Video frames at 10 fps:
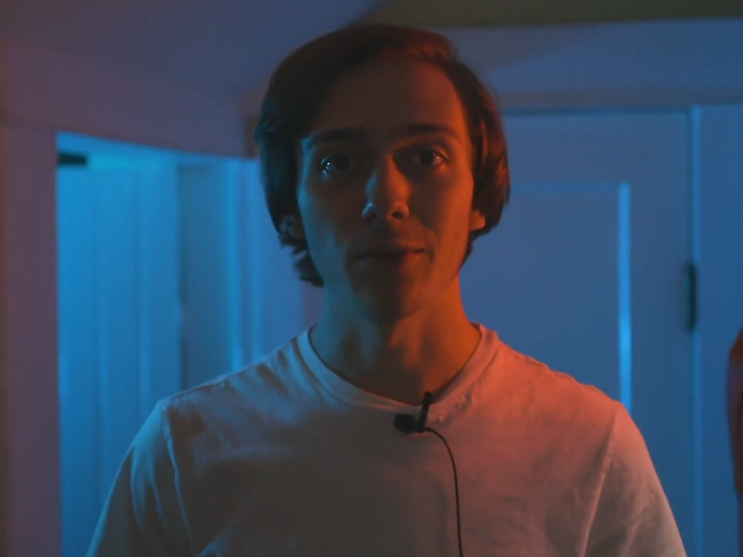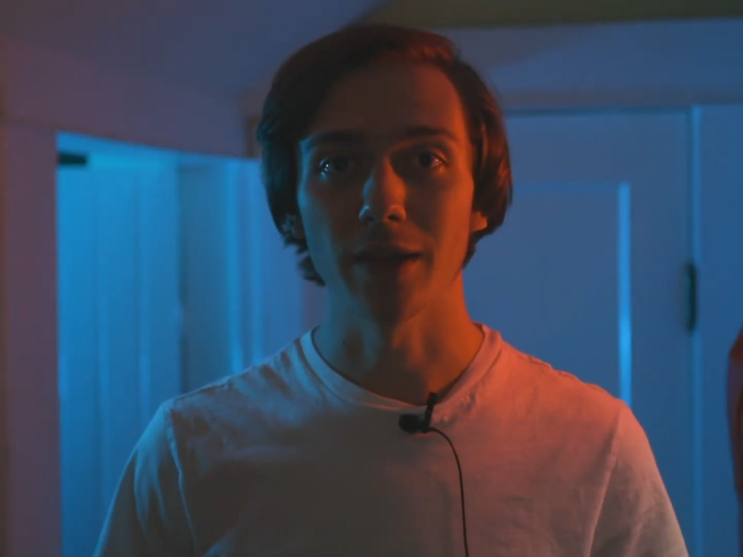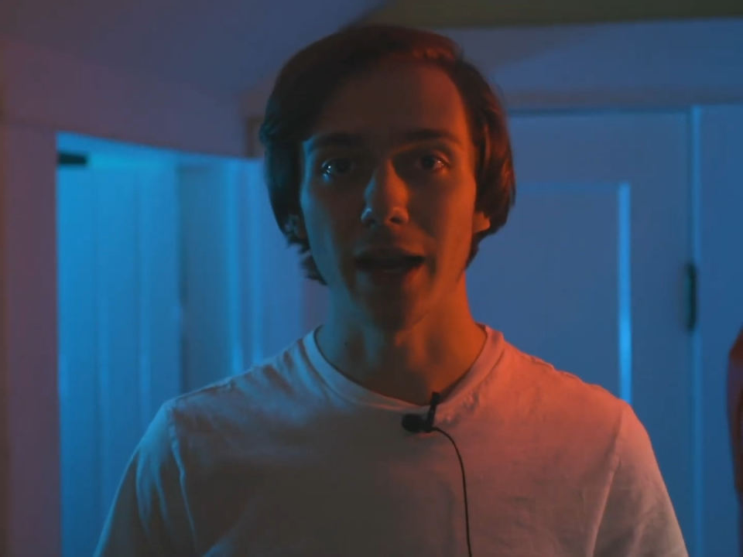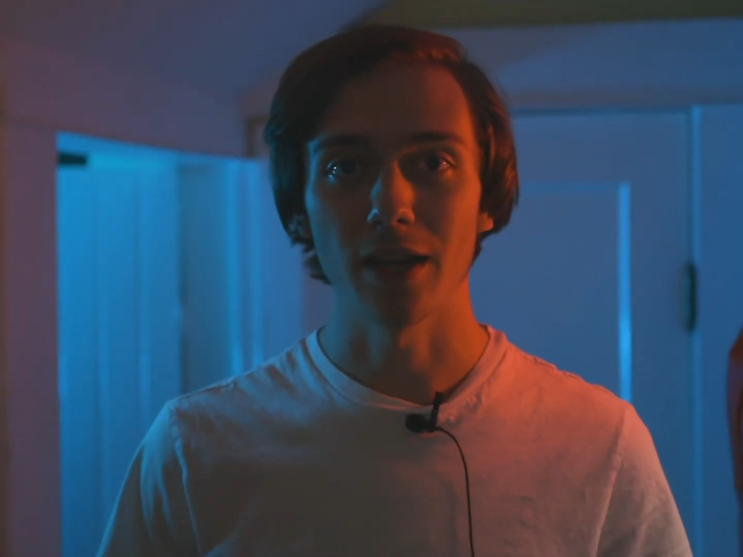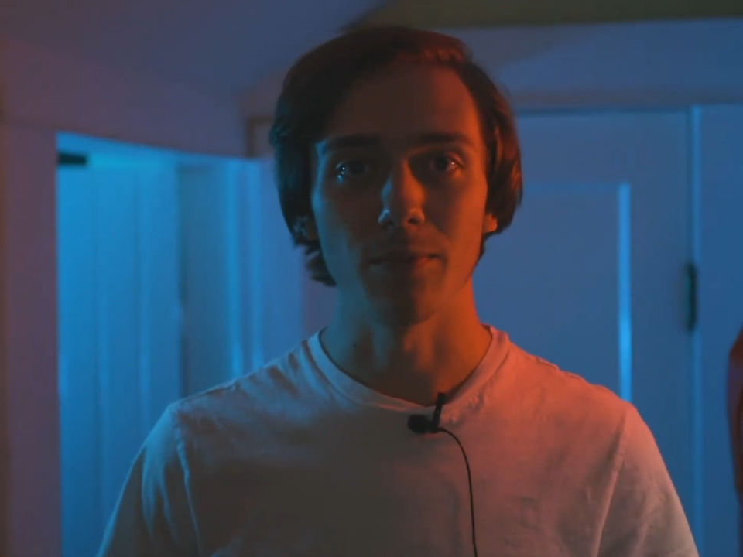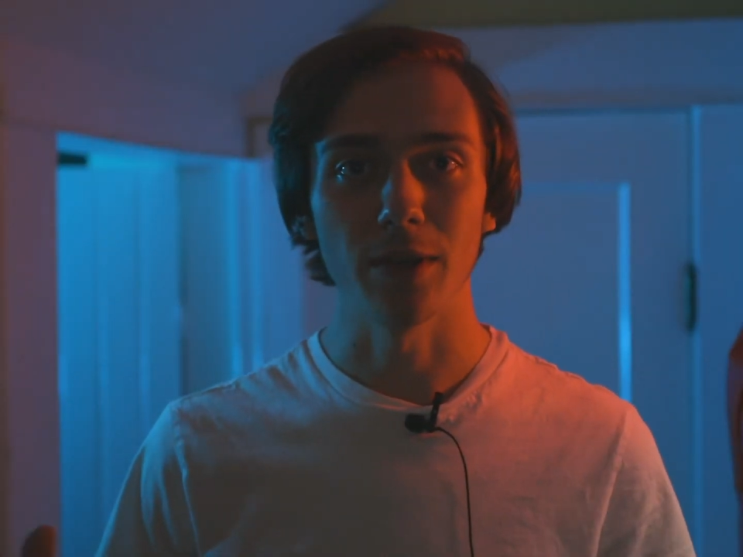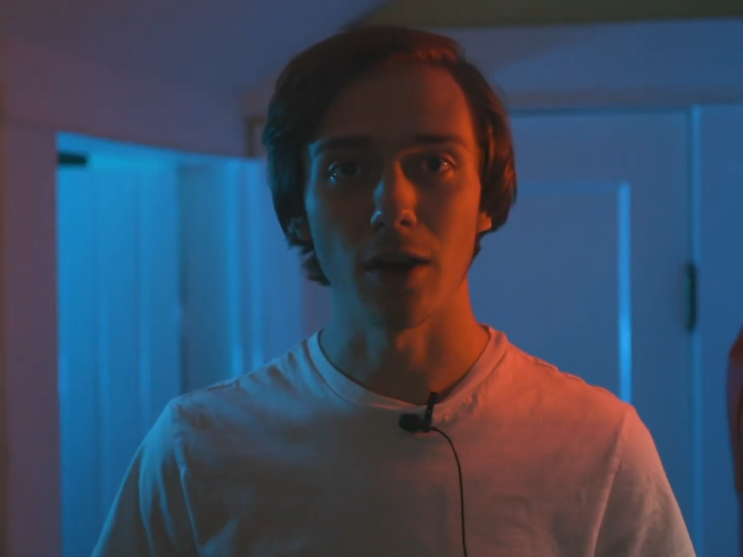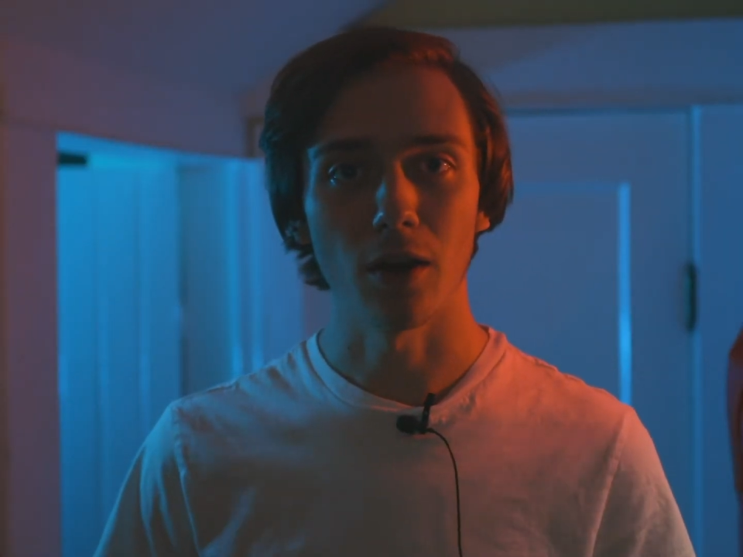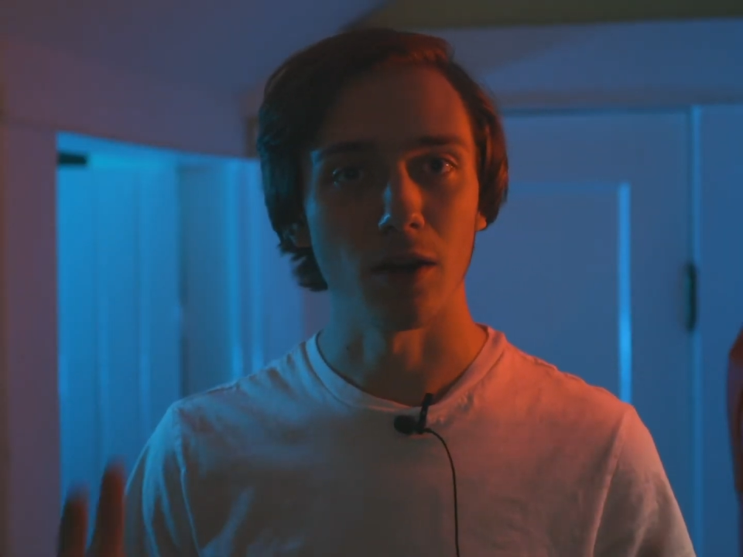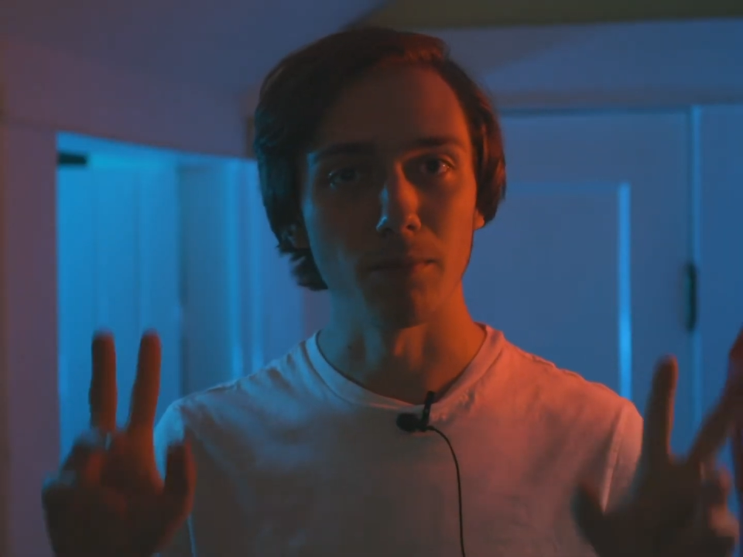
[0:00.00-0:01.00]
would kind of
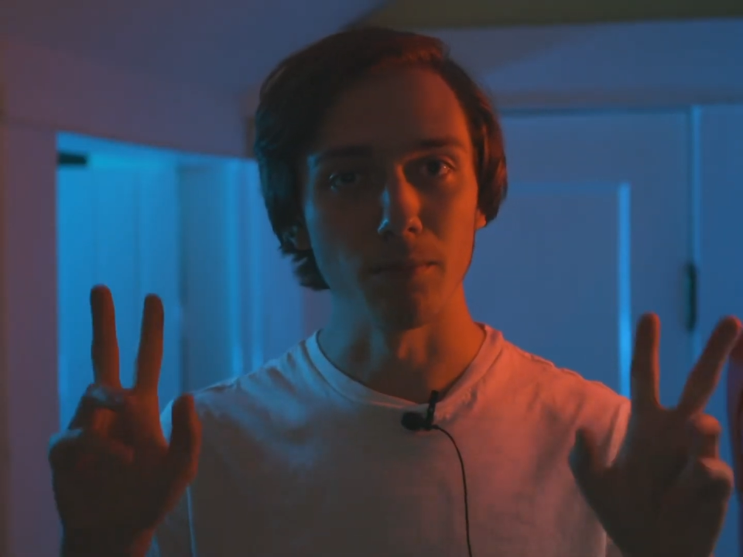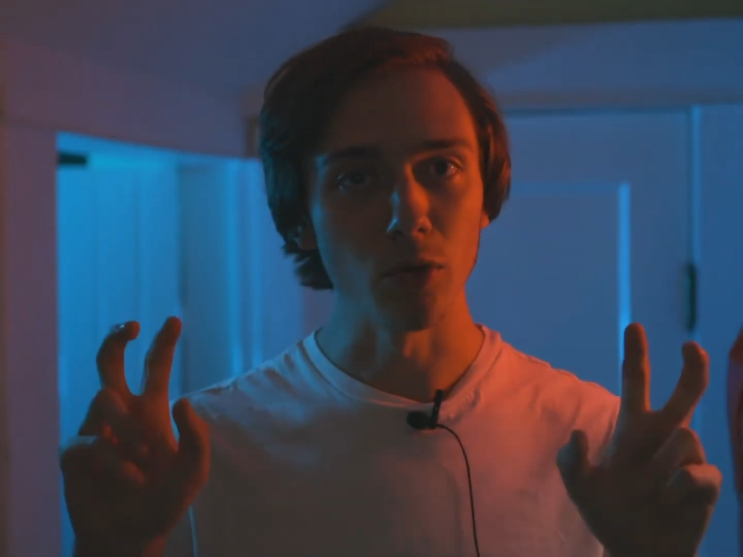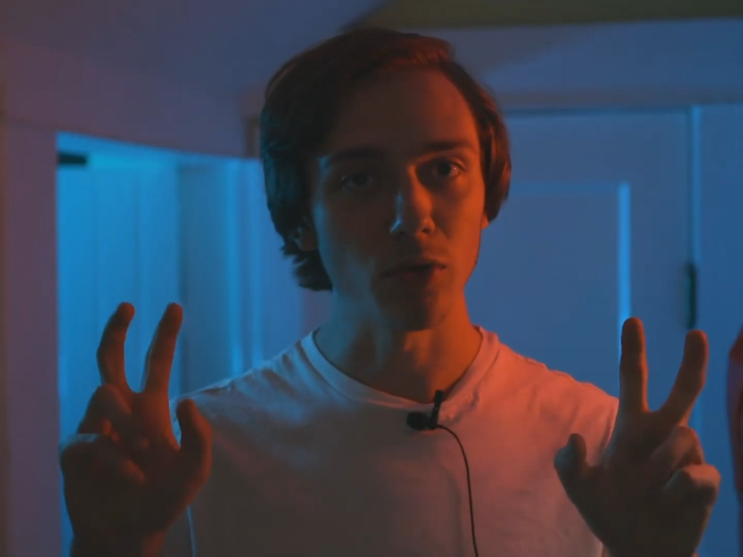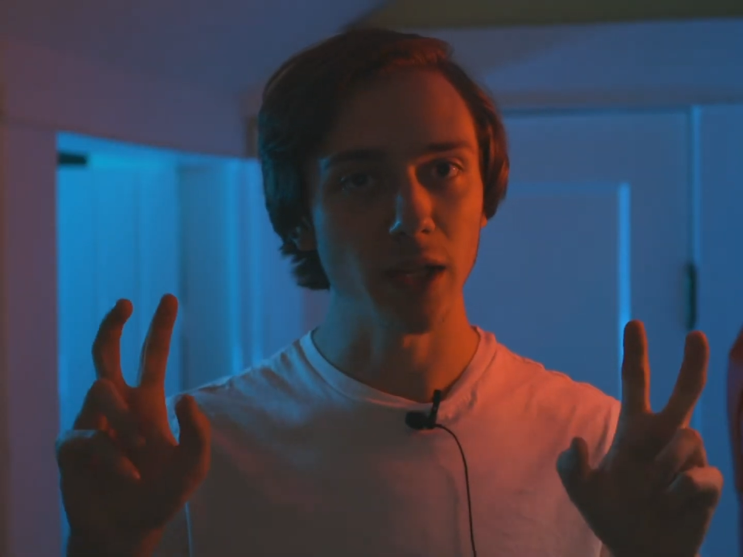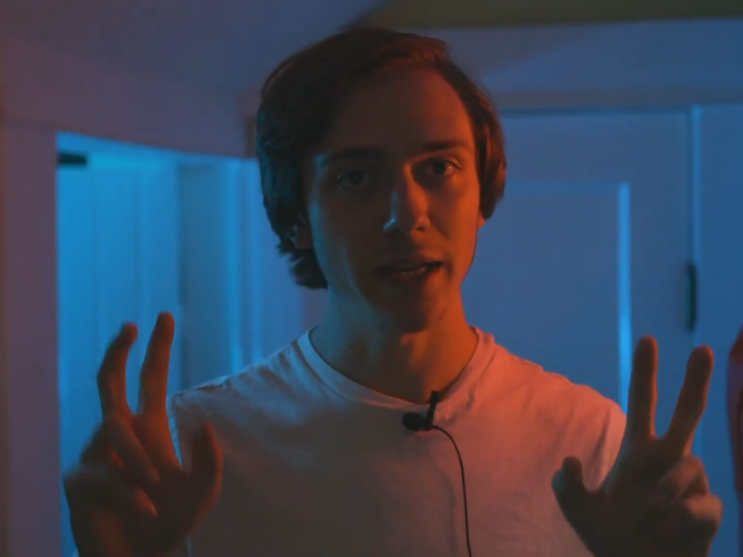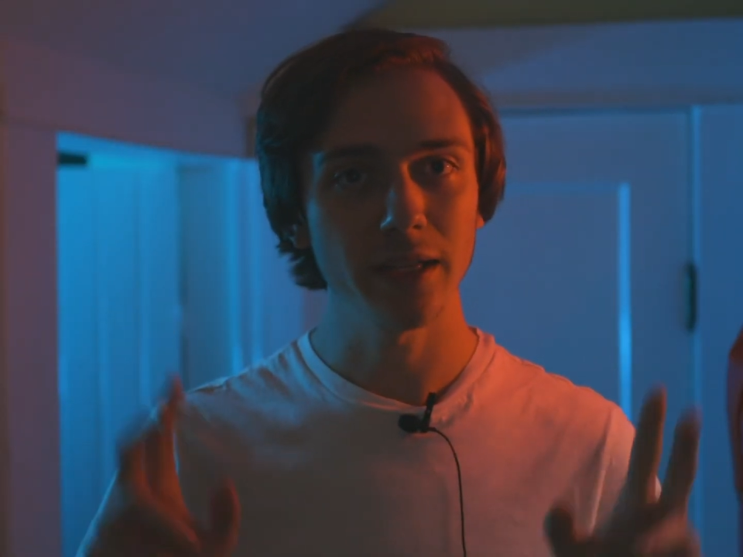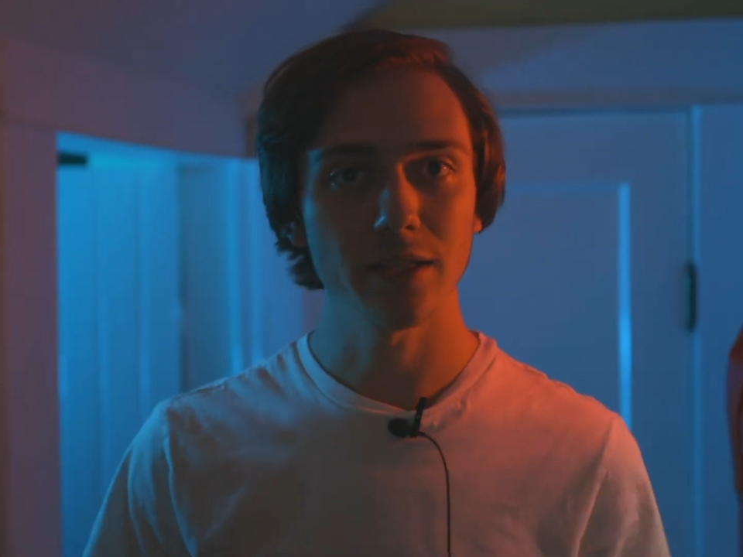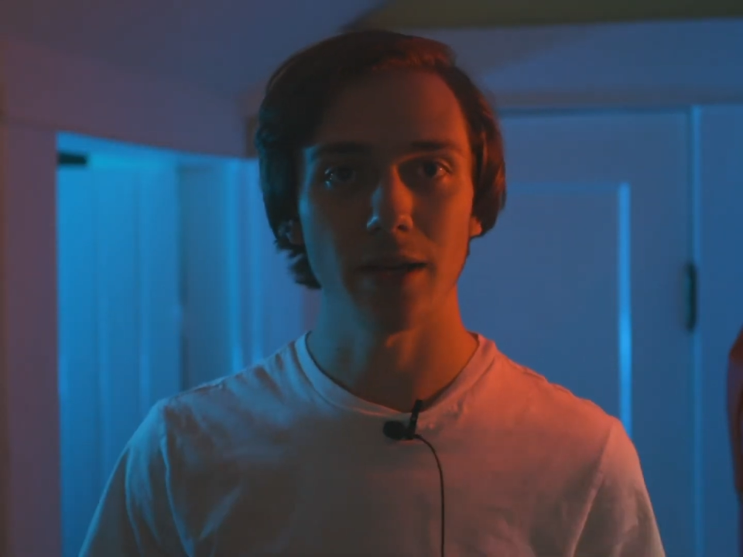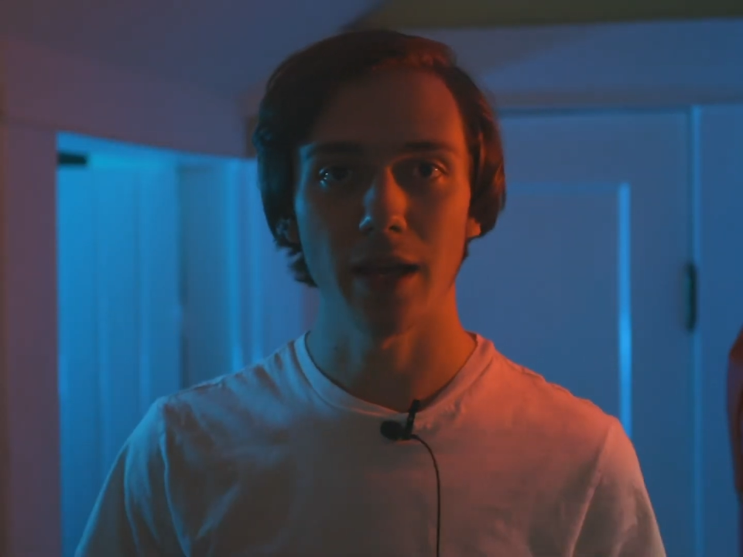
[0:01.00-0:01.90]
be our moonlight,